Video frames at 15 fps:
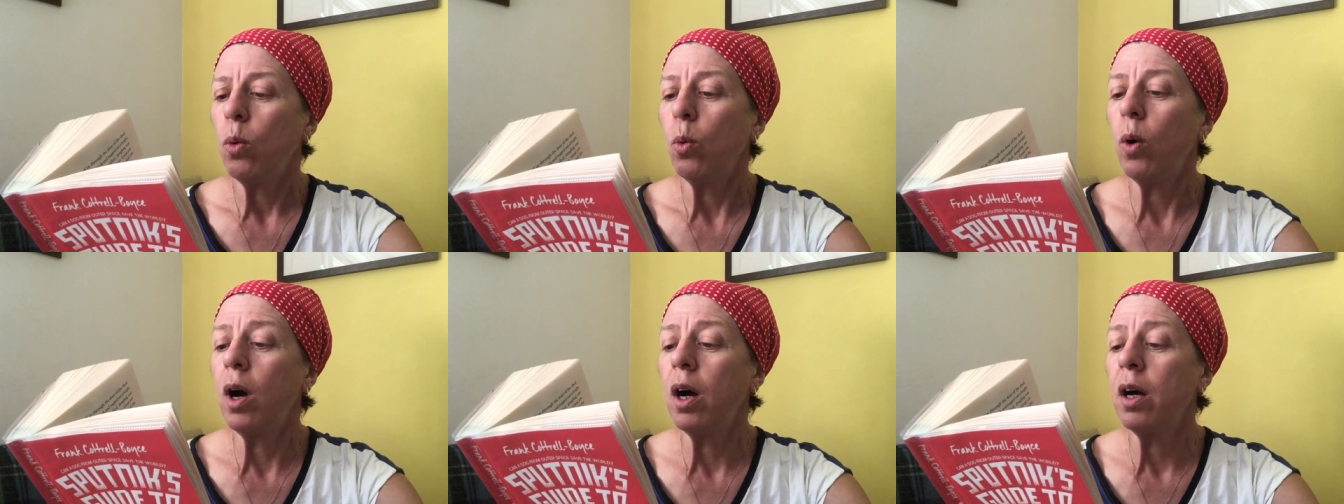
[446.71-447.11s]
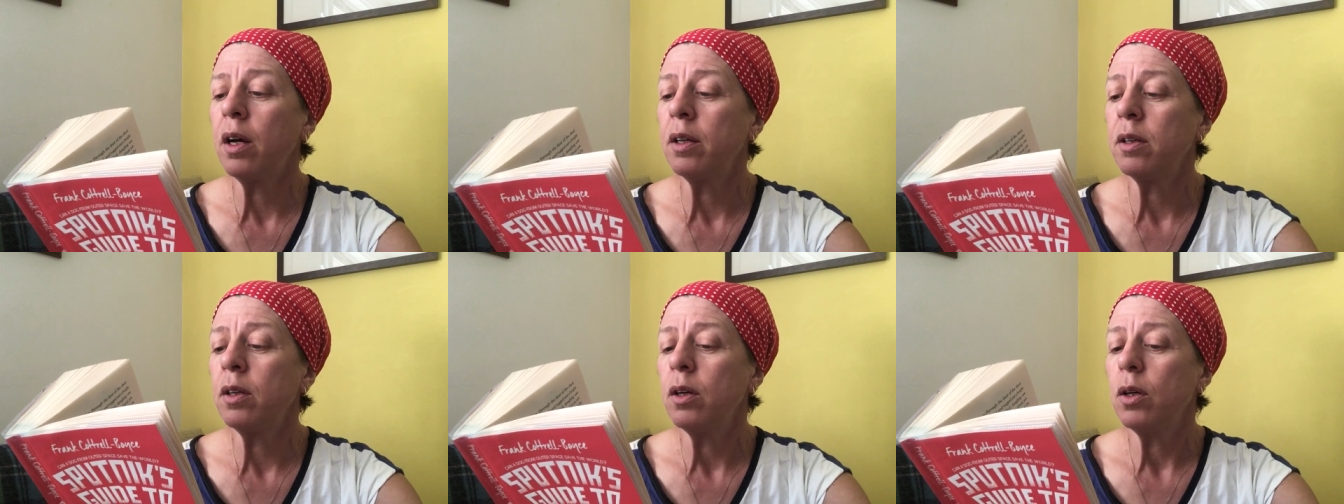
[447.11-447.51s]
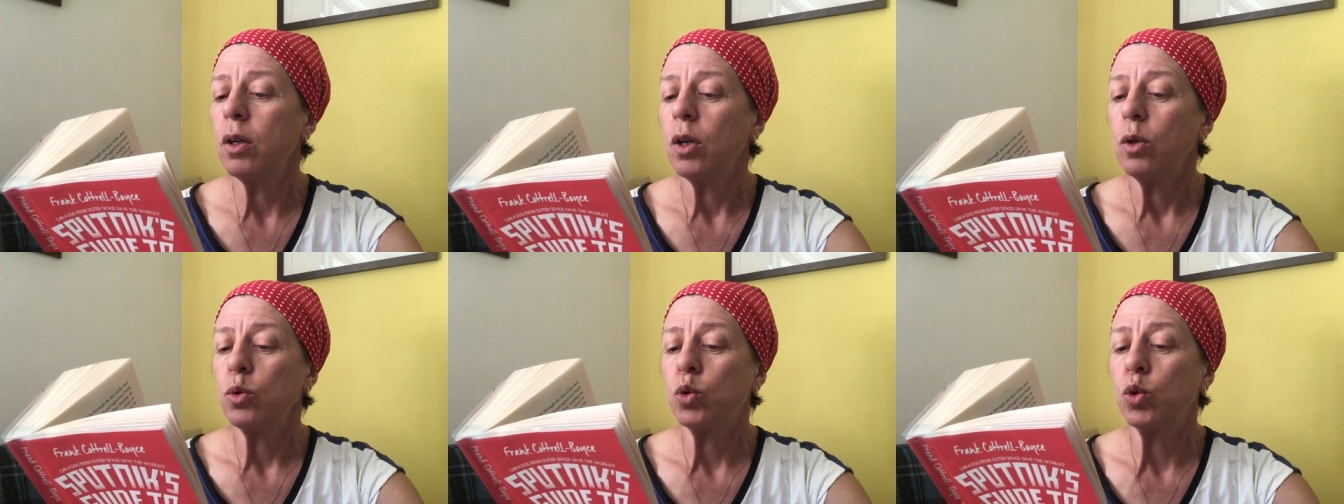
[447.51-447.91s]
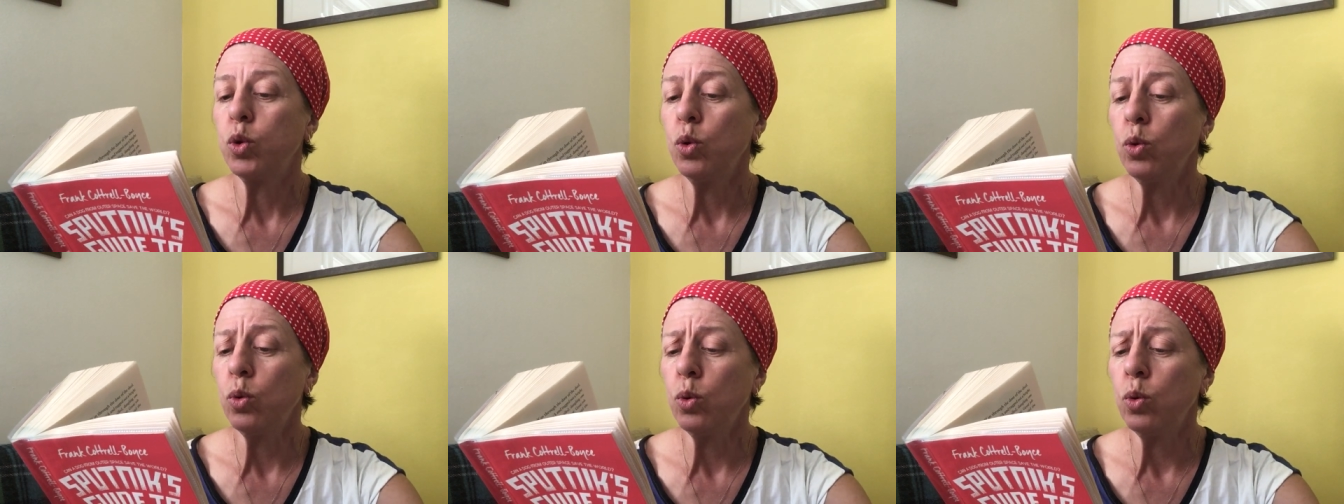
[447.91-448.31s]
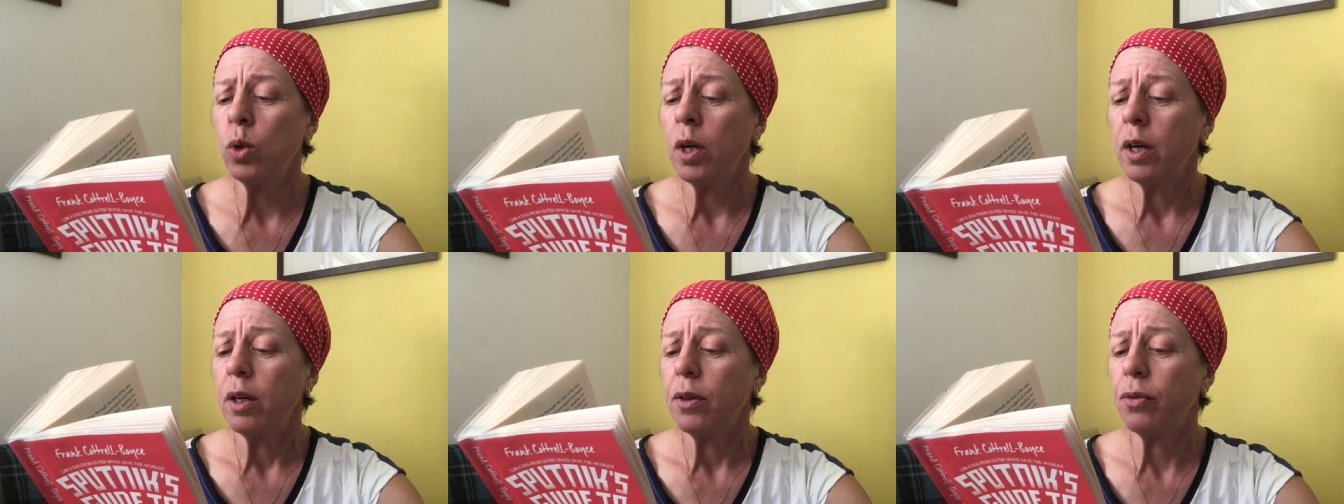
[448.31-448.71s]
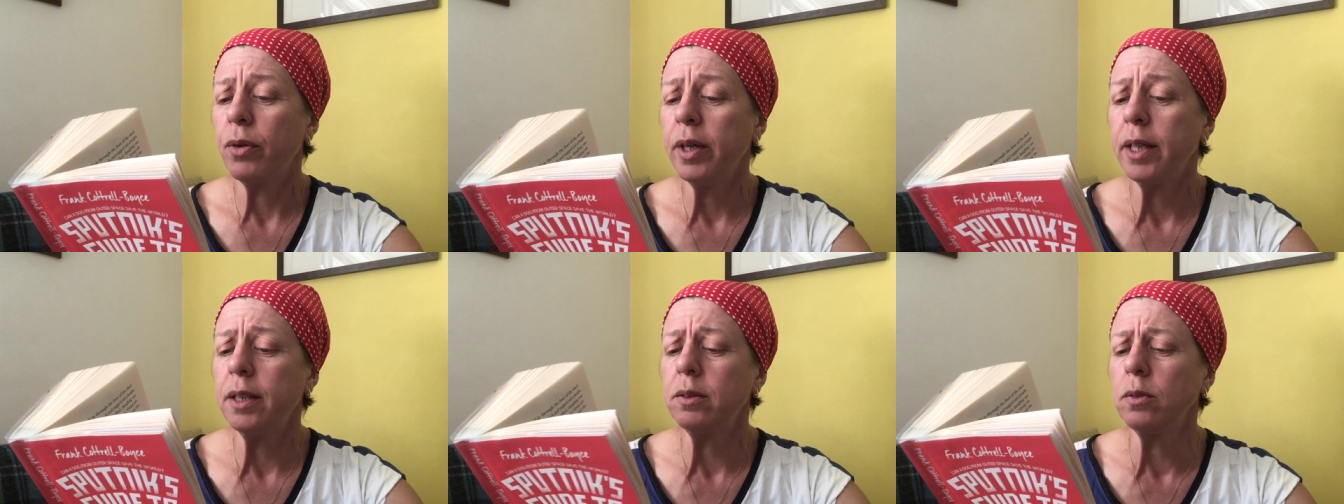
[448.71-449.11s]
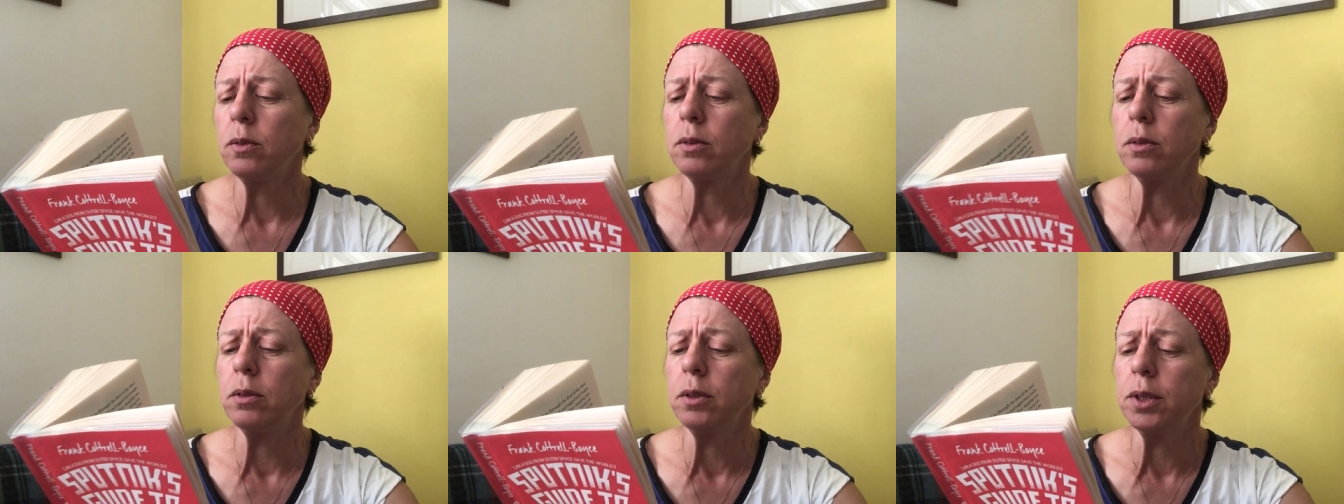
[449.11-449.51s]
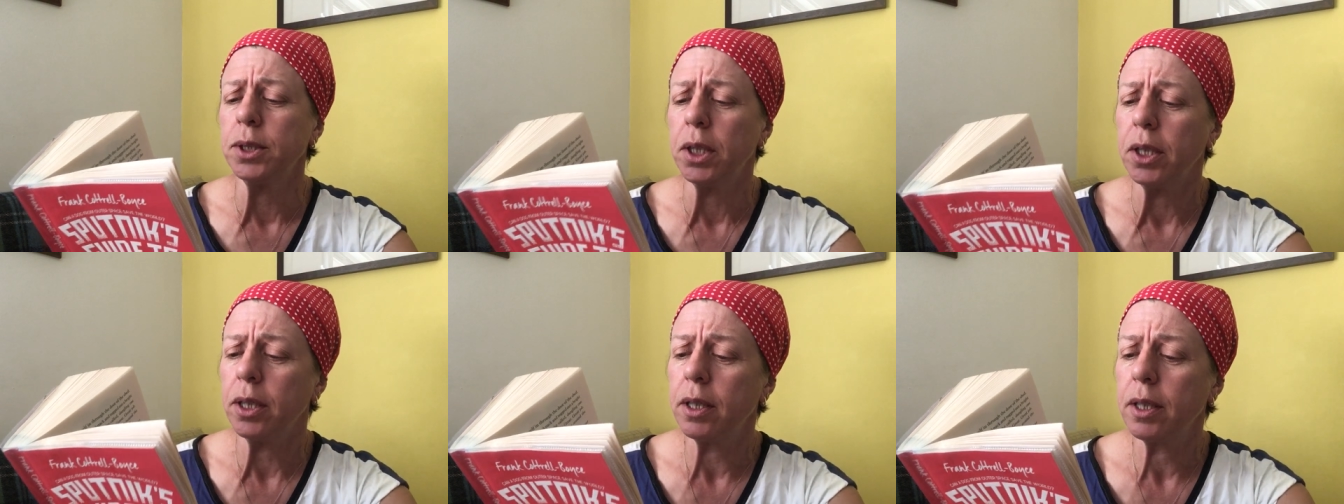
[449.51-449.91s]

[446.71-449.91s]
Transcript: One, two, three. Uh,